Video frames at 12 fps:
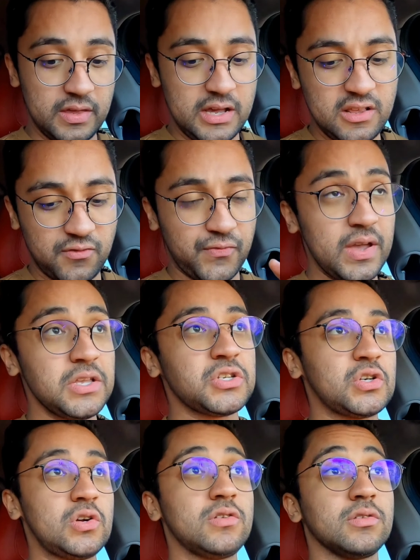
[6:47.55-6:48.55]
these
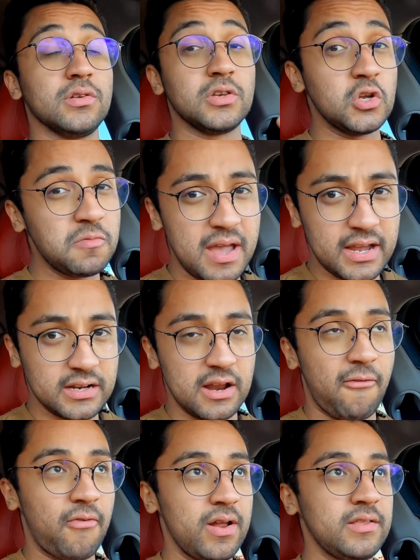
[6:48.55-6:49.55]
features do make
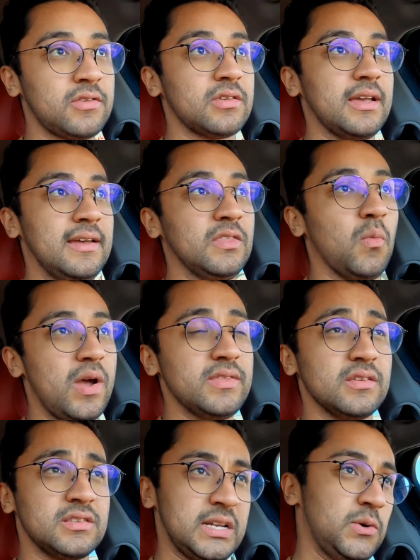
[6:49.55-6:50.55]
a difference in the
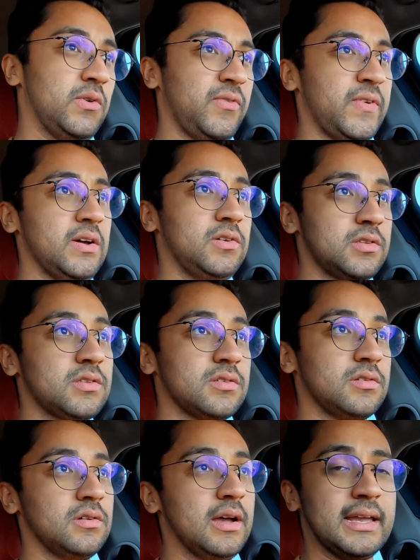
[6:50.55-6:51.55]
way the steering wheel
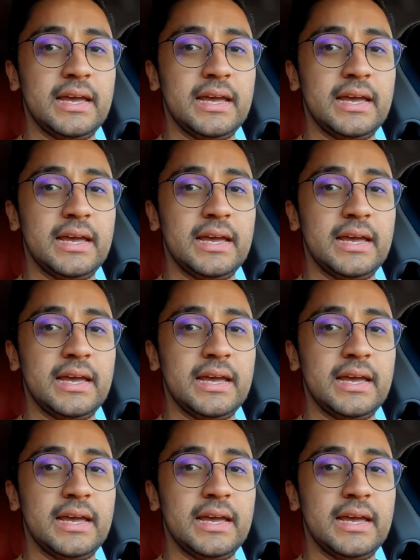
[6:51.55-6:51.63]
feels.